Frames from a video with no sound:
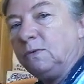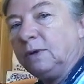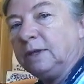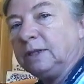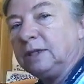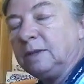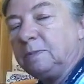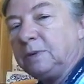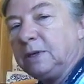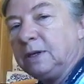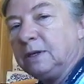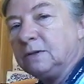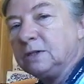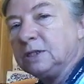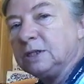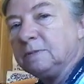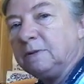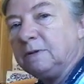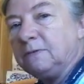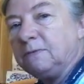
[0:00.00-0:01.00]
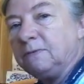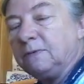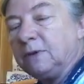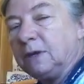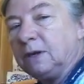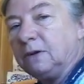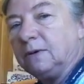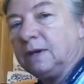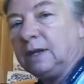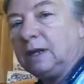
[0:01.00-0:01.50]
want the peels to be
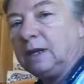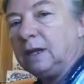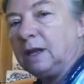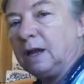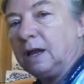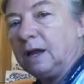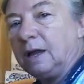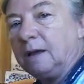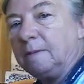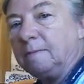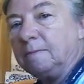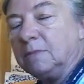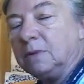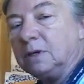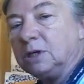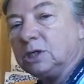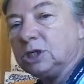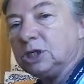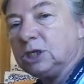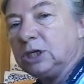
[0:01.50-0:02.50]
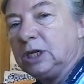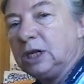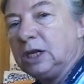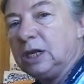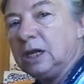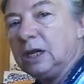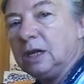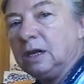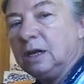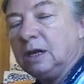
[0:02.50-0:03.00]
very
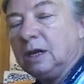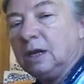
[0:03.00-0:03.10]
mushy.